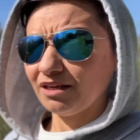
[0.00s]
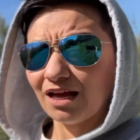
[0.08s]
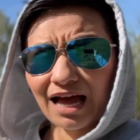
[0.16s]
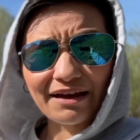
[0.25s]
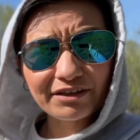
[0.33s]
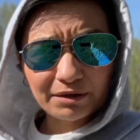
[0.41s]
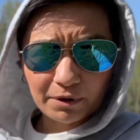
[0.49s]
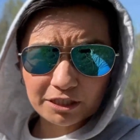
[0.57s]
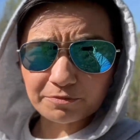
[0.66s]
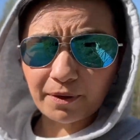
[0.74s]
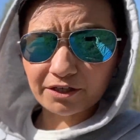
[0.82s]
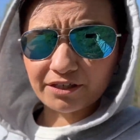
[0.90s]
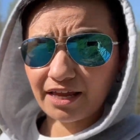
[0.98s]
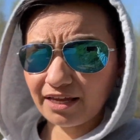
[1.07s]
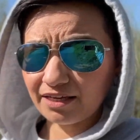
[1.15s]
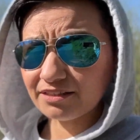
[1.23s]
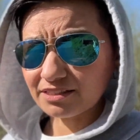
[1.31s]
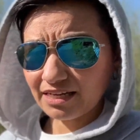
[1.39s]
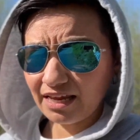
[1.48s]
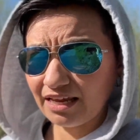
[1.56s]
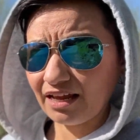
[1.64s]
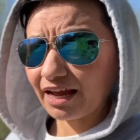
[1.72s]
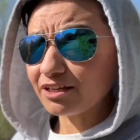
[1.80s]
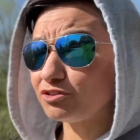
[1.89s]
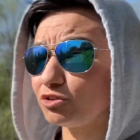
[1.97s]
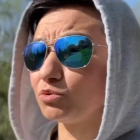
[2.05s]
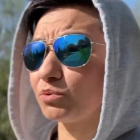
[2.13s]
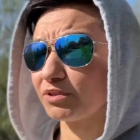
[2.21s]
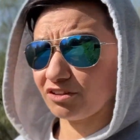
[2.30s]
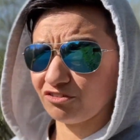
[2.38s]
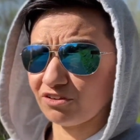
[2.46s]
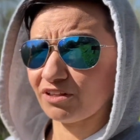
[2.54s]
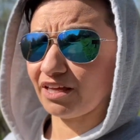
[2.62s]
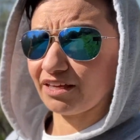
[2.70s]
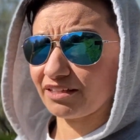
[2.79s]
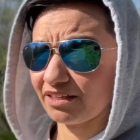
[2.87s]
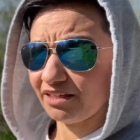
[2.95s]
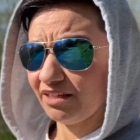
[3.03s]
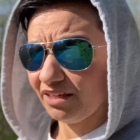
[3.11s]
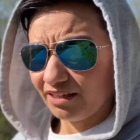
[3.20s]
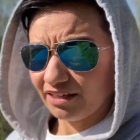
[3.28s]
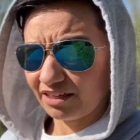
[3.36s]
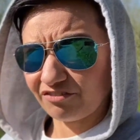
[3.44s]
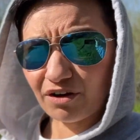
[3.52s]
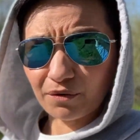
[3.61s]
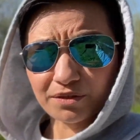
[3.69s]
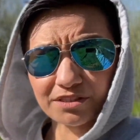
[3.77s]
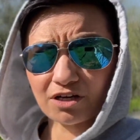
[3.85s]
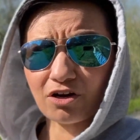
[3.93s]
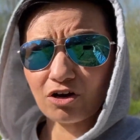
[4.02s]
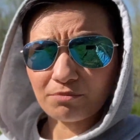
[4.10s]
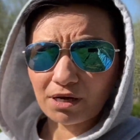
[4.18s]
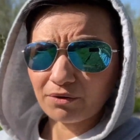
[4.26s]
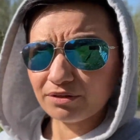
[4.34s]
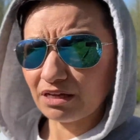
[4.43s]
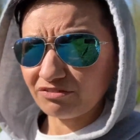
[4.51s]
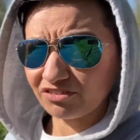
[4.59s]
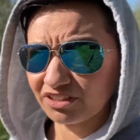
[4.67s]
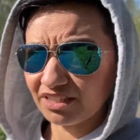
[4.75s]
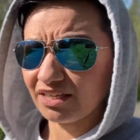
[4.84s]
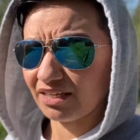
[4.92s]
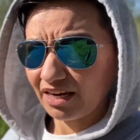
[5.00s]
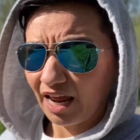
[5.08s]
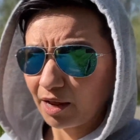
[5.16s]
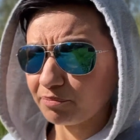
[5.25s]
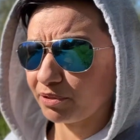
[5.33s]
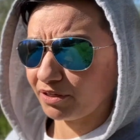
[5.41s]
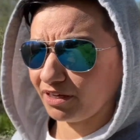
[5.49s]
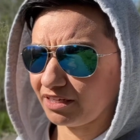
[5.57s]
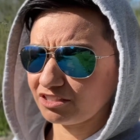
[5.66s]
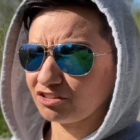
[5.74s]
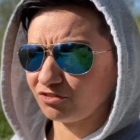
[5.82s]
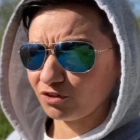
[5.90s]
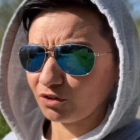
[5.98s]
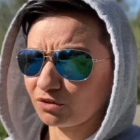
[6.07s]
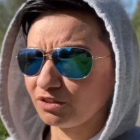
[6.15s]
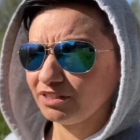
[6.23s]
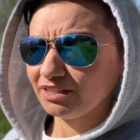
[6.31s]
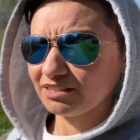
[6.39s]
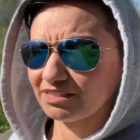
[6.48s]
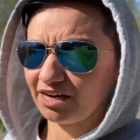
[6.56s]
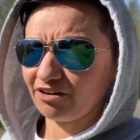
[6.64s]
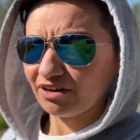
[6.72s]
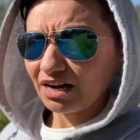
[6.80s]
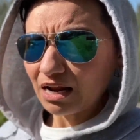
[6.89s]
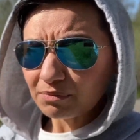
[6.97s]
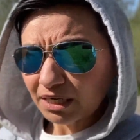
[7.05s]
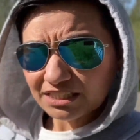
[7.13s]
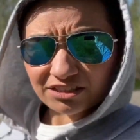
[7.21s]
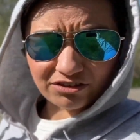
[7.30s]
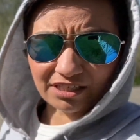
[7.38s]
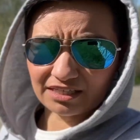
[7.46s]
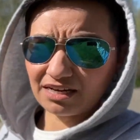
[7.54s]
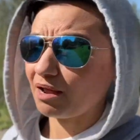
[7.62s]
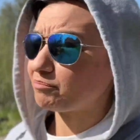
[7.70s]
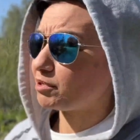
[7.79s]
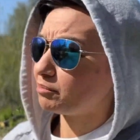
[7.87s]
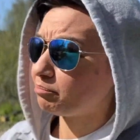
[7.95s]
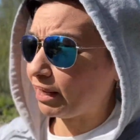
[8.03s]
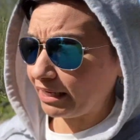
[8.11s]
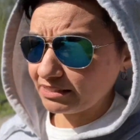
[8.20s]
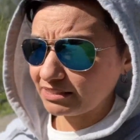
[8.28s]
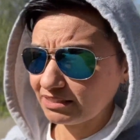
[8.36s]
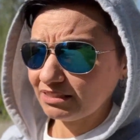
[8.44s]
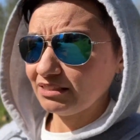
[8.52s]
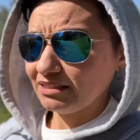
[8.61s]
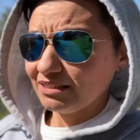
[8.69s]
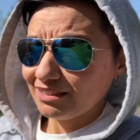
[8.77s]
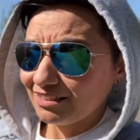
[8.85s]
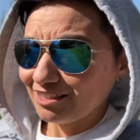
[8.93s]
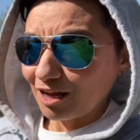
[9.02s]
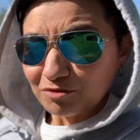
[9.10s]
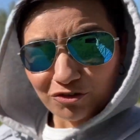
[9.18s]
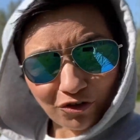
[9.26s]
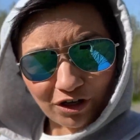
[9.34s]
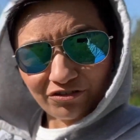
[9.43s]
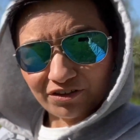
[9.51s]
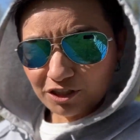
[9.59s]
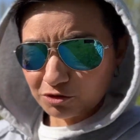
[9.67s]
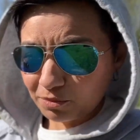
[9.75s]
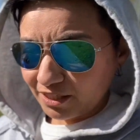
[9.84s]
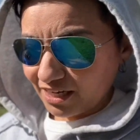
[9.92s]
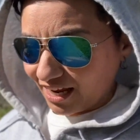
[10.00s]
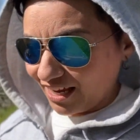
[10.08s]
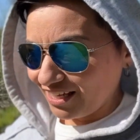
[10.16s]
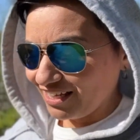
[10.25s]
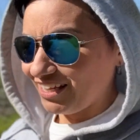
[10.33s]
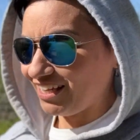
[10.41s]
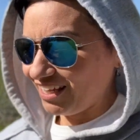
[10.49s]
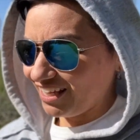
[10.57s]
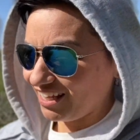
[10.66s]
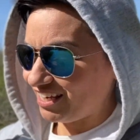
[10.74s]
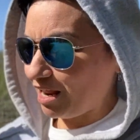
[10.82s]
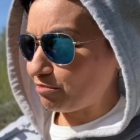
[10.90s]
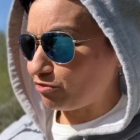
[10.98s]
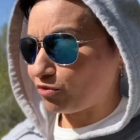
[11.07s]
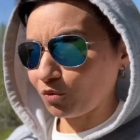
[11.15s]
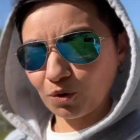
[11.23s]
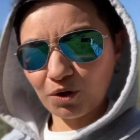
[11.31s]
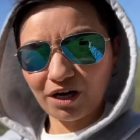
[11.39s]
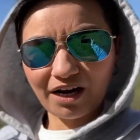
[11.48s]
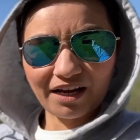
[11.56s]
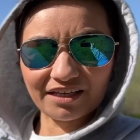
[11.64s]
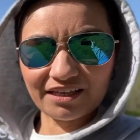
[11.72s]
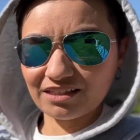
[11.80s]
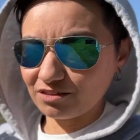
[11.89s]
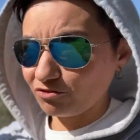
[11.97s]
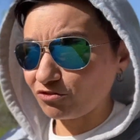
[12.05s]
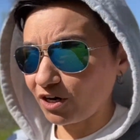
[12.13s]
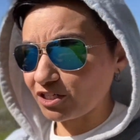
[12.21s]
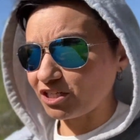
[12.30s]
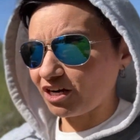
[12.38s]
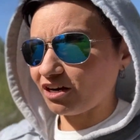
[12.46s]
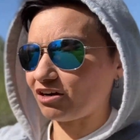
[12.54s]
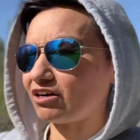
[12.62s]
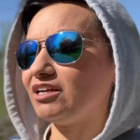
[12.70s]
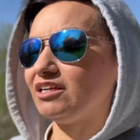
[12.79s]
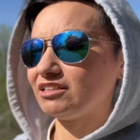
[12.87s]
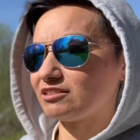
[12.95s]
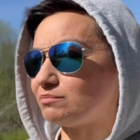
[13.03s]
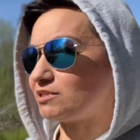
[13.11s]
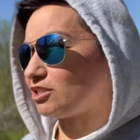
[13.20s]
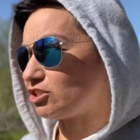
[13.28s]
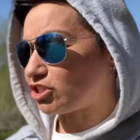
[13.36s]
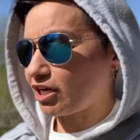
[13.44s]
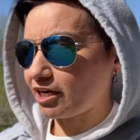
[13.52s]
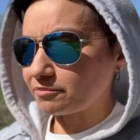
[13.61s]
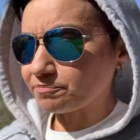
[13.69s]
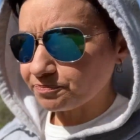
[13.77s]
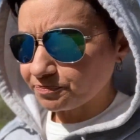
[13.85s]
having a much better day today. I do really feel like if I was at home, I would definitely take a nap. I just feel tired, and I might still take a nap, but not before I finish my day and not before I get some fresh air, some sunshine.